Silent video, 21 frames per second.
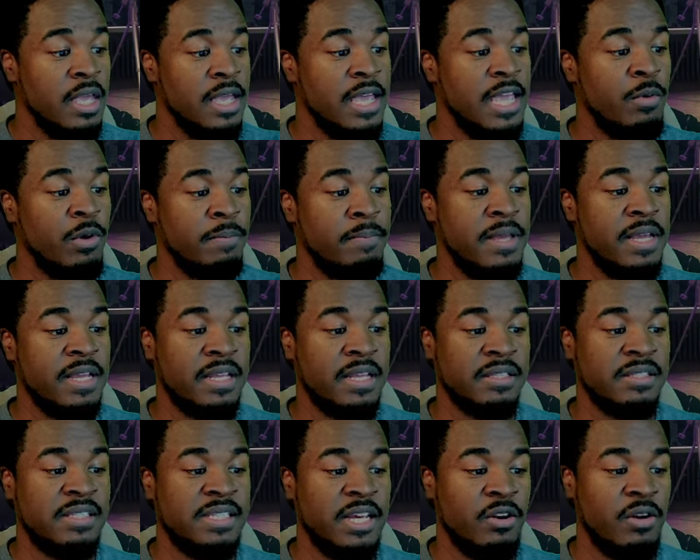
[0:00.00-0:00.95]
he would be
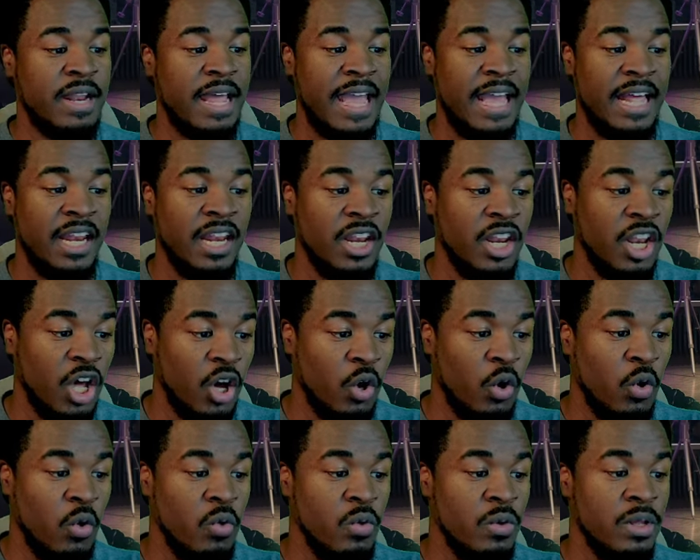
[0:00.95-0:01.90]
considered a
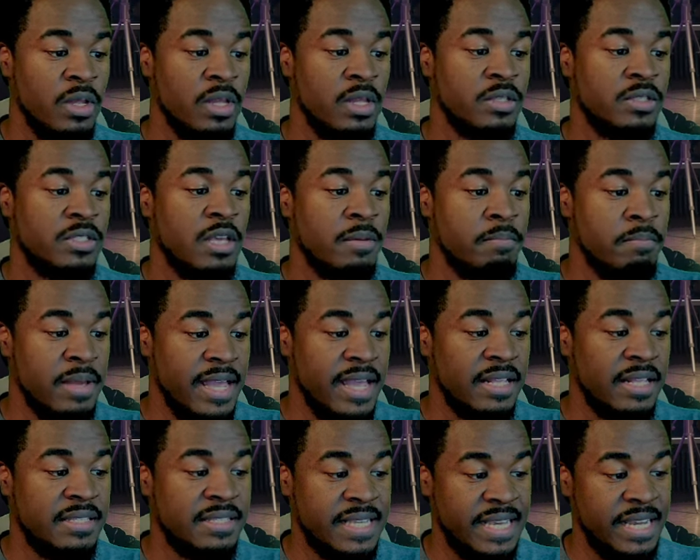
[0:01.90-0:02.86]
low to
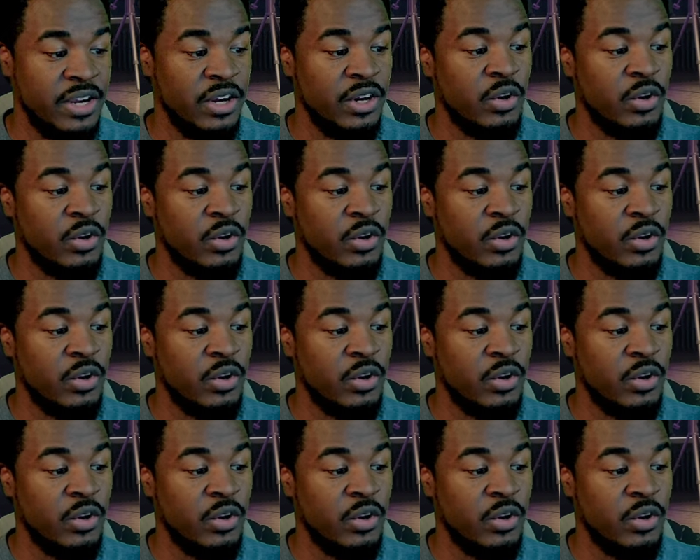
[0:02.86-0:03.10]
mid-tier